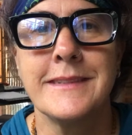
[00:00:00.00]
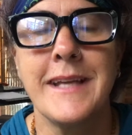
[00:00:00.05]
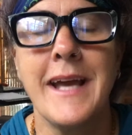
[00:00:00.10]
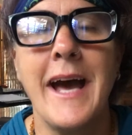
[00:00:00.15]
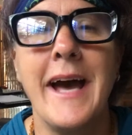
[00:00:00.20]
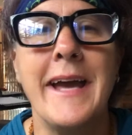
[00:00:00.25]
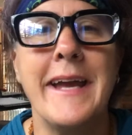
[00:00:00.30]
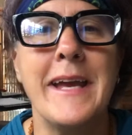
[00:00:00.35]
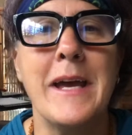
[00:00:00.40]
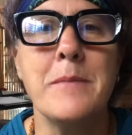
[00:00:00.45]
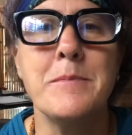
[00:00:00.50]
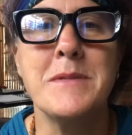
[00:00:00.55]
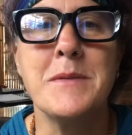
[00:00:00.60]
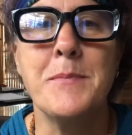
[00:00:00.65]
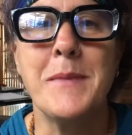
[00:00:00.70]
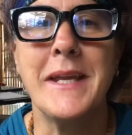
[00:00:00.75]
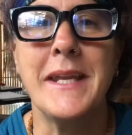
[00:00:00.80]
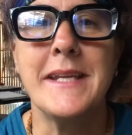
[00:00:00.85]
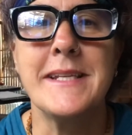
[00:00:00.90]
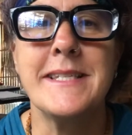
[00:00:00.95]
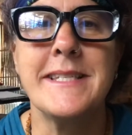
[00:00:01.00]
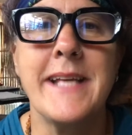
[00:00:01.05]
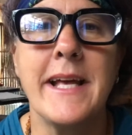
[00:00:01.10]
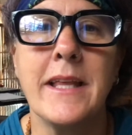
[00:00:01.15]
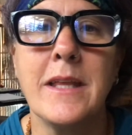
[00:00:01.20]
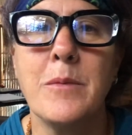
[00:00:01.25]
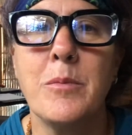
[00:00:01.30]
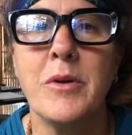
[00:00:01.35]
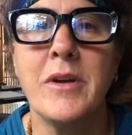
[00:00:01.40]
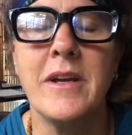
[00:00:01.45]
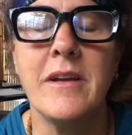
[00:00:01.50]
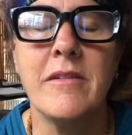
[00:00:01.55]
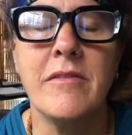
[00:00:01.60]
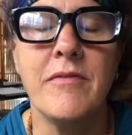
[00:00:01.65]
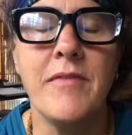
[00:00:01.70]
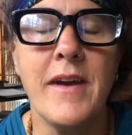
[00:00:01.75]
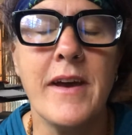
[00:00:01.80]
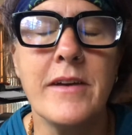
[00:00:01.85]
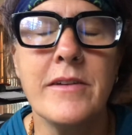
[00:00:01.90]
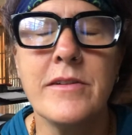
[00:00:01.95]
Hi, I'm Damini Celebrity,
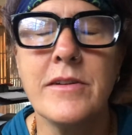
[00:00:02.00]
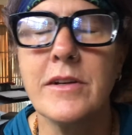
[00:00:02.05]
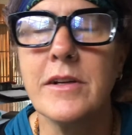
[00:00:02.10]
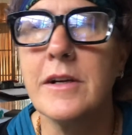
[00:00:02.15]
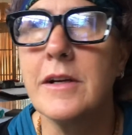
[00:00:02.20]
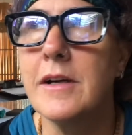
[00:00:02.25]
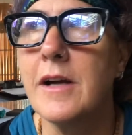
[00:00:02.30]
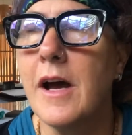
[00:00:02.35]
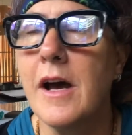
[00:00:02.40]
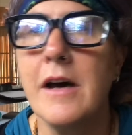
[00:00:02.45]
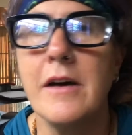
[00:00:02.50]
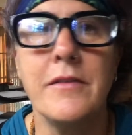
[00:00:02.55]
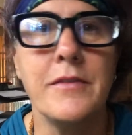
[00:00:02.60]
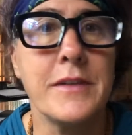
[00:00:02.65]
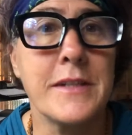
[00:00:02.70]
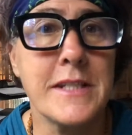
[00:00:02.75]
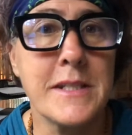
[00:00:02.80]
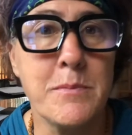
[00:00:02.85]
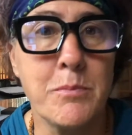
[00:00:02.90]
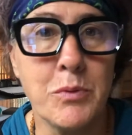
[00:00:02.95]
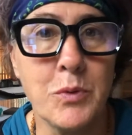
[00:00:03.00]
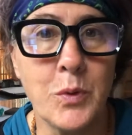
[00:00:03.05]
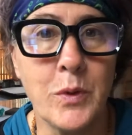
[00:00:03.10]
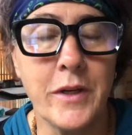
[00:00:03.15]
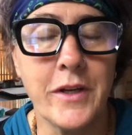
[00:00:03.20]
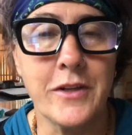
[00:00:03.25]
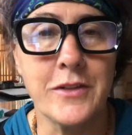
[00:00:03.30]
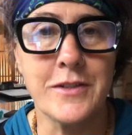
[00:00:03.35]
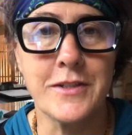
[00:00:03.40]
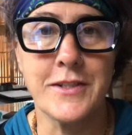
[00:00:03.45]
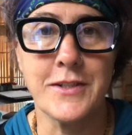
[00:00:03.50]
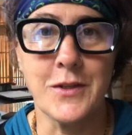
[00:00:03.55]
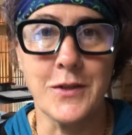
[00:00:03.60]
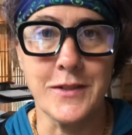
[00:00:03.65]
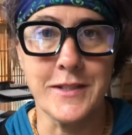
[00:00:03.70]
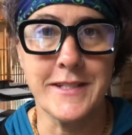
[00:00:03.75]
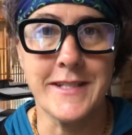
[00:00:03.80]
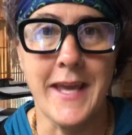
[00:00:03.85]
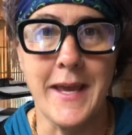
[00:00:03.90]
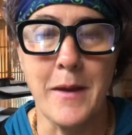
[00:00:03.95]
founder of Explore Your
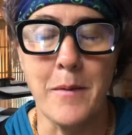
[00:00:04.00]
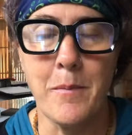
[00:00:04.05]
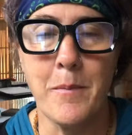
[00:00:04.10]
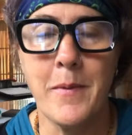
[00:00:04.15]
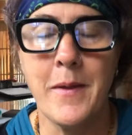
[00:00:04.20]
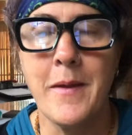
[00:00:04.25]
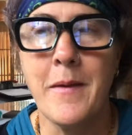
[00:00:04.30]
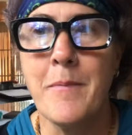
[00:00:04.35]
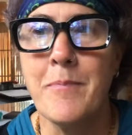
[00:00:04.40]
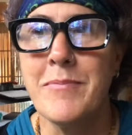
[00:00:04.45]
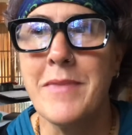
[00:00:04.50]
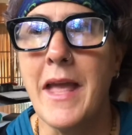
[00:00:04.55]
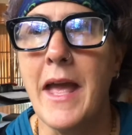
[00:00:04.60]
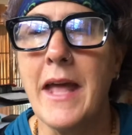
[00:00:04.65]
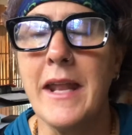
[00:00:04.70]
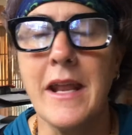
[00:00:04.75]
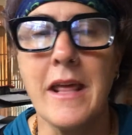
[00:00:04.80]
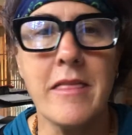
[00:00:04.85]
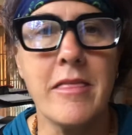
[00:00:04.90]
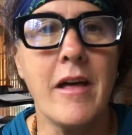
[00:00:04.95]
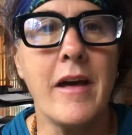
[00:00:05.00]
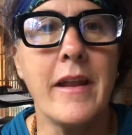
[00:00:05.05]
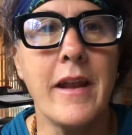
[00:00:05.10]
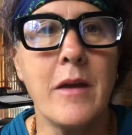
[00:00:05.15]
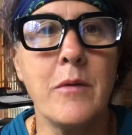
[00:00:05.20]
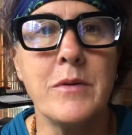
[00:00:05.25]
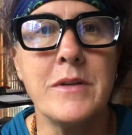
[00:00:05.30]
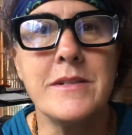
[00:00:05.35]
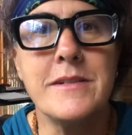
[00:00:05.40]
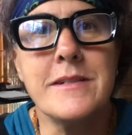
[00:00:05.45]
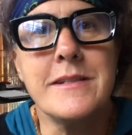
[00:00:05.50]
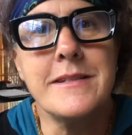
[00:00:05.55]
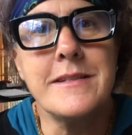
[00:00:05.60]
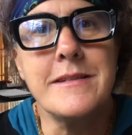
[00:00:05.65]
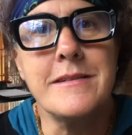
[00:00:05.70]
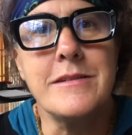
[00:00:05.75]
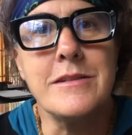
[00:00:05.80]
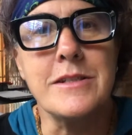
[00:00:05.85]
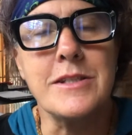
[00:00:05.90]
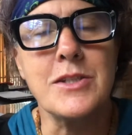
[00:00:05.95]
Soulscape. And I thought I would
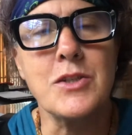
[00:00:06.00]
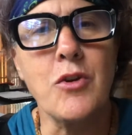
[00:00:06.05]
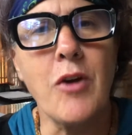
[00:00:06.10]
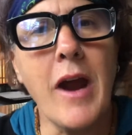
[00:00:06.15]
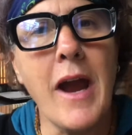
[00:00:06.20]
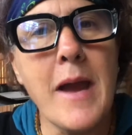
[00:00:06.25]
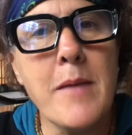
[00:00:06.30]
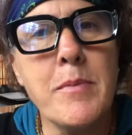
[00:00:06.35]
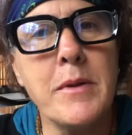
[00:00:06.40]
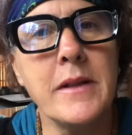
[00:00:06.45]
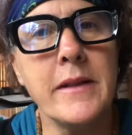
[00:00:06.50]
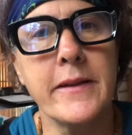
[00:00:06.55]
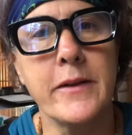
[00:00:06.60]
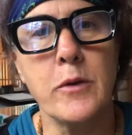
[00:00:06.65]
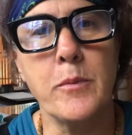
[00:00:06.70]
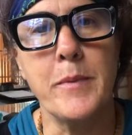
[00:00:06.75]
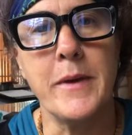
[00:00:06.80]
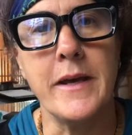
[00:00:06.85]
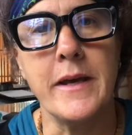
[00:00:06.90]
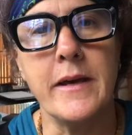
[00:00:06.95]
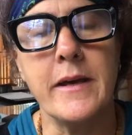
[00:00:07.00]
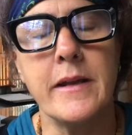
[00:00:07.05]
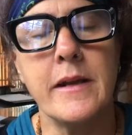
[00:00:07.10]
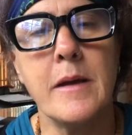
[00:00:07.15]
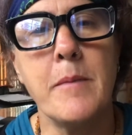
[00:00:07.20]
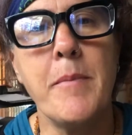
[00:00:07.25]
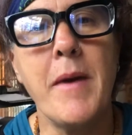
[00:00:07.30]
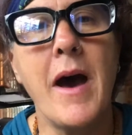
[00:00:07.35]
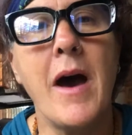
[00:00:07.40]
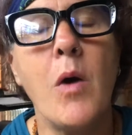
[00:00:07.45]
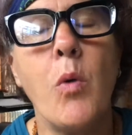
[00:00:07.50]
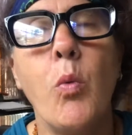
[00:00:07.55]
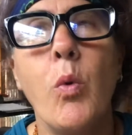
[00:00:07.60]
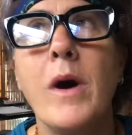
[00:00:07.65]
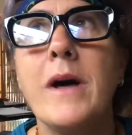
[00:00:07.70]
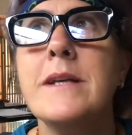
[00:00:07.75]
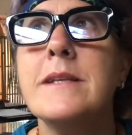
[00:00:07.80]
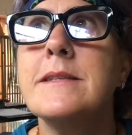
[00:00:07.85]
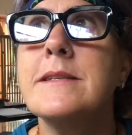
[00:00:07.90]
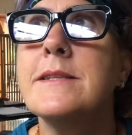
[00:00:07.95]
just describe a little bit about
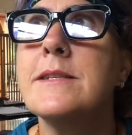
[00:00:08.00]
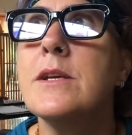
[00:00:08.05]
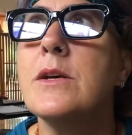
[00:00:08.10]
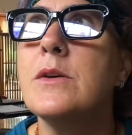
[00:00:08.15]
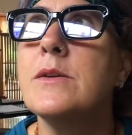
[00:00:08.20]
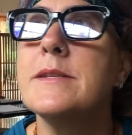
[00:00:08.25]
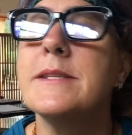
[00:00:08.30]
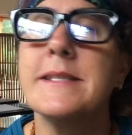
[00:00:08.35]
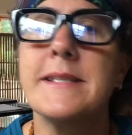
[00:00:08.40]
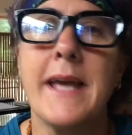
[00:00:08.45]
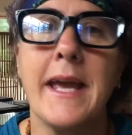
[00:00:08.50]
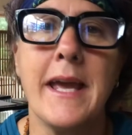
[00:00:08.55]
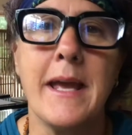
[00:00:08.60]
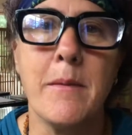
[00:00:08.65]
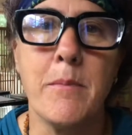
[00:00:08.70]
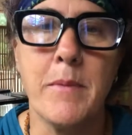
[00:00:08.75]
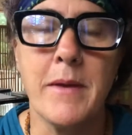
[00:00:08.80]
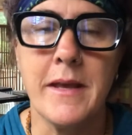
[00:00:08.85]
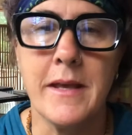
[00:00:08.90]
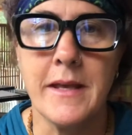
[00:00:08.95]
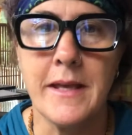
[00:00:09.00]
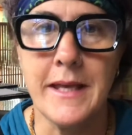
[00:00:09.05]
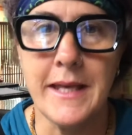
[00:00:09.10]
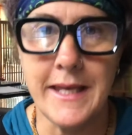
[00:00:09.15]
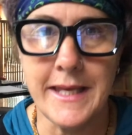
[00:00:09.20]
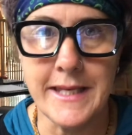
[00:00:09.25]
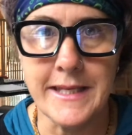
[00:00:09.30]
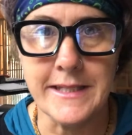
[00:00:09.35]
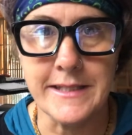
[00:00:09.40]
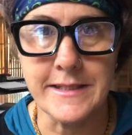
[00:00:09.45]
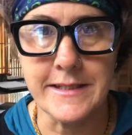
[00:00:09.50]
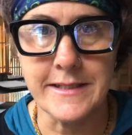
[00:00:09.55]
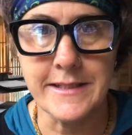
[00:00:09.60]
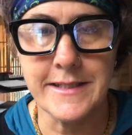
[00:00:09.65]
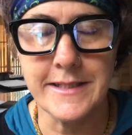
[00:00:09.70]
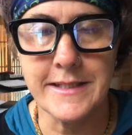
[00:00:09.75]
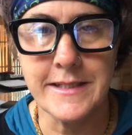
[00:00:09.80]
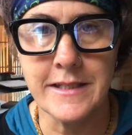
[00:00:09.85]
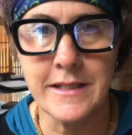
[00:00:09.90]
what Soulscape is.